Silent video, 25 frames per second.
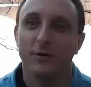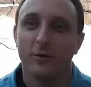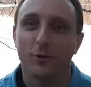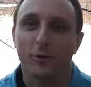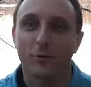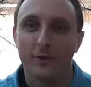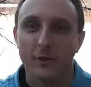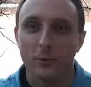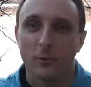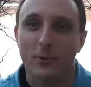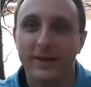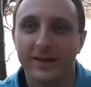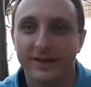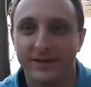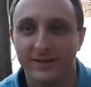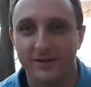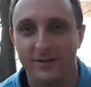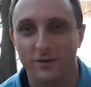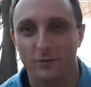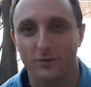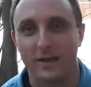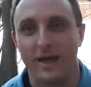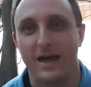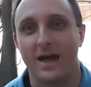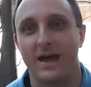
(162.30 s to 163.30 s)
Only we can
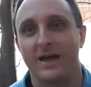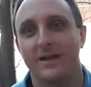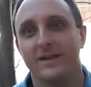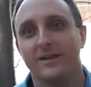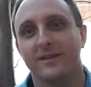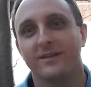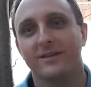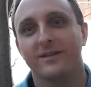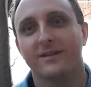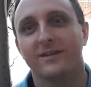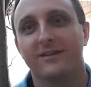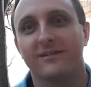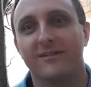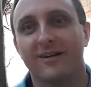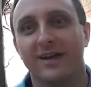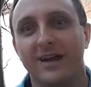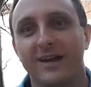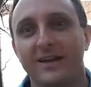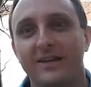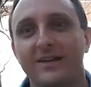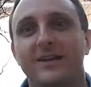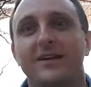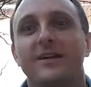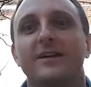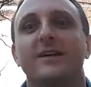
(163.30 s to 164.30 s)
do that,
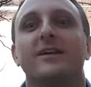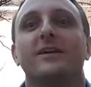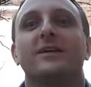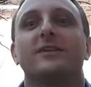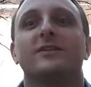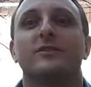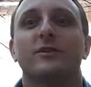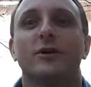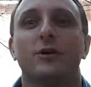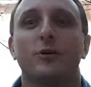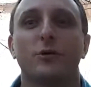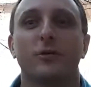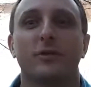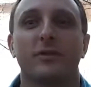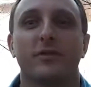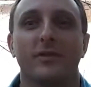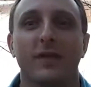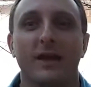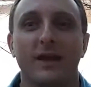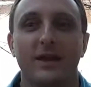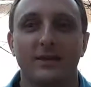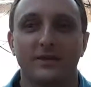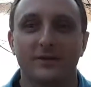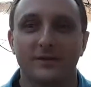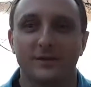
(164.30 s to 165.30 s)
right? So
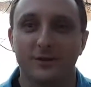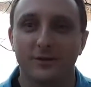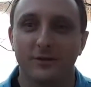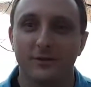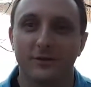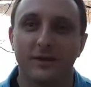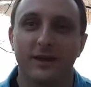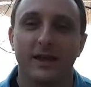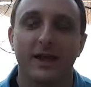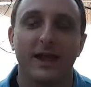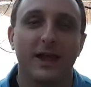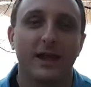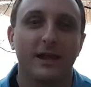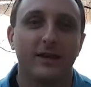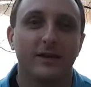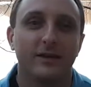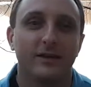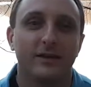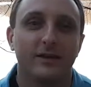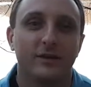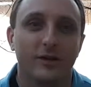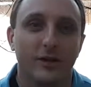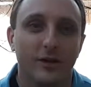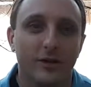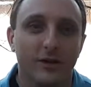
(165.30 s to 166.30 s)
they certainly
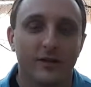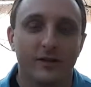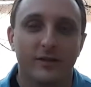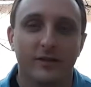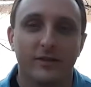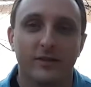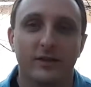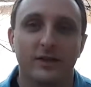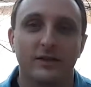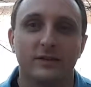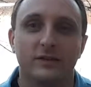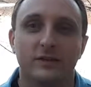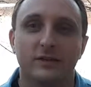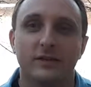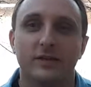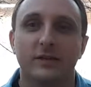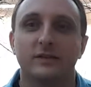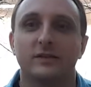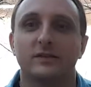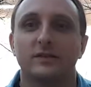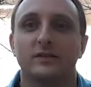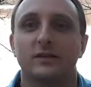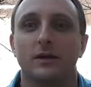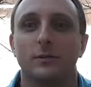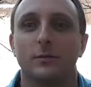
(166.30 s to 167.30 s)
had done
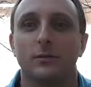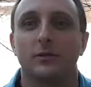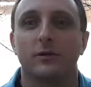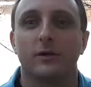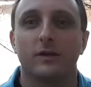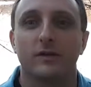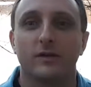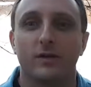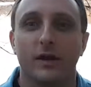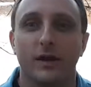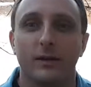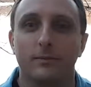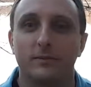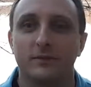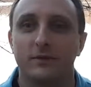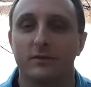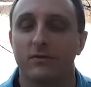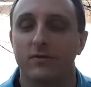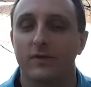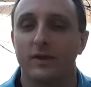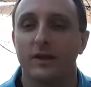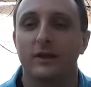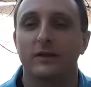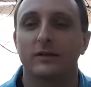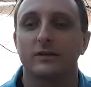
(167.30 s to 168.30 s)
these similar types of
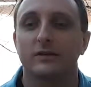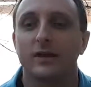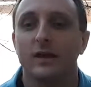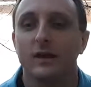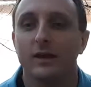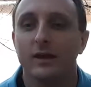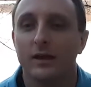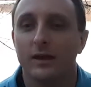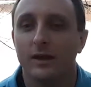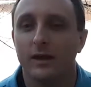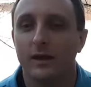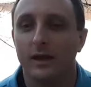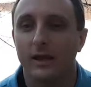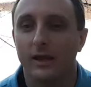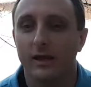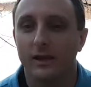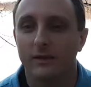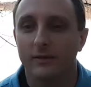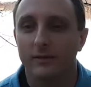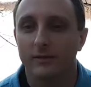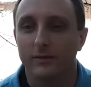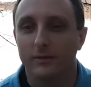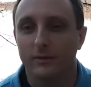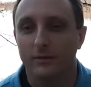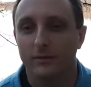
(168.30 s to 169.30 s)
things
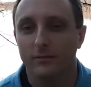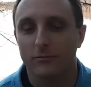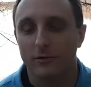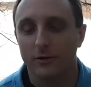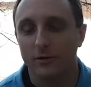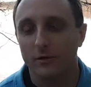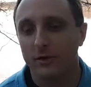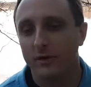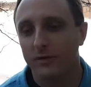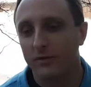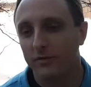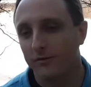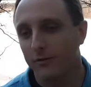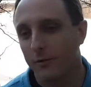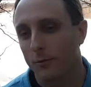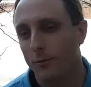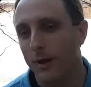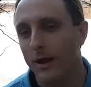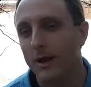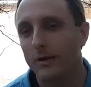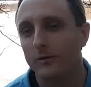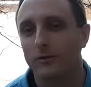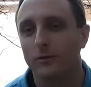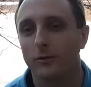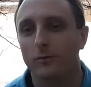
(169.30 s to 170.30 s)
in really
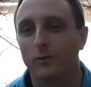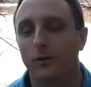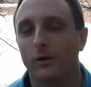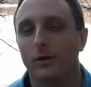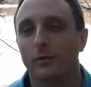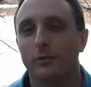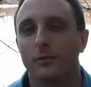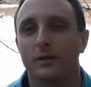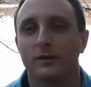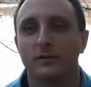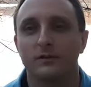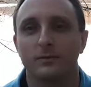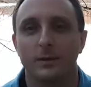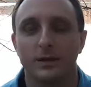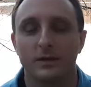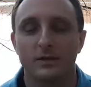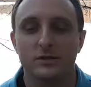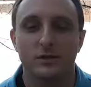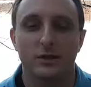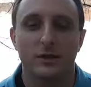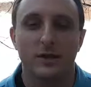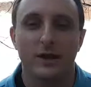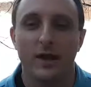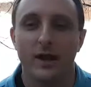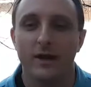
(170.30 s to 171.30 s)
throughout the world, but
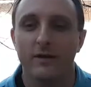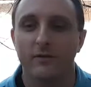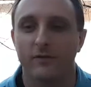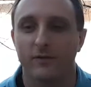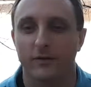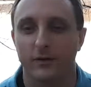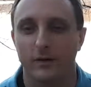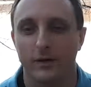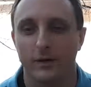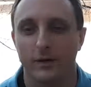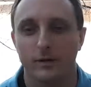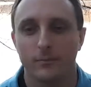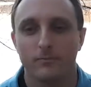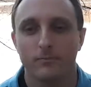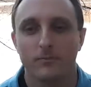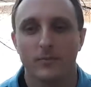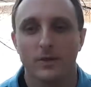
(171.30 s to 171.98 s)
especially in Africa.